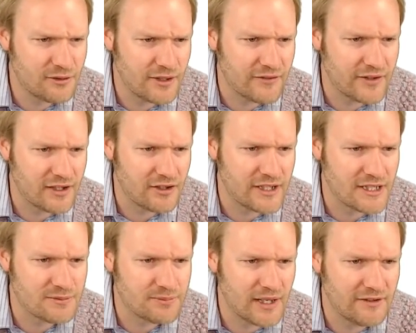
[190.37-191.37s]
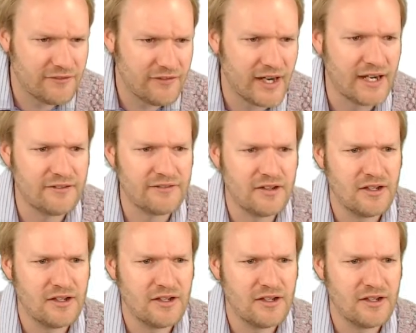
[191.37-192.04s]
we've increased by 5.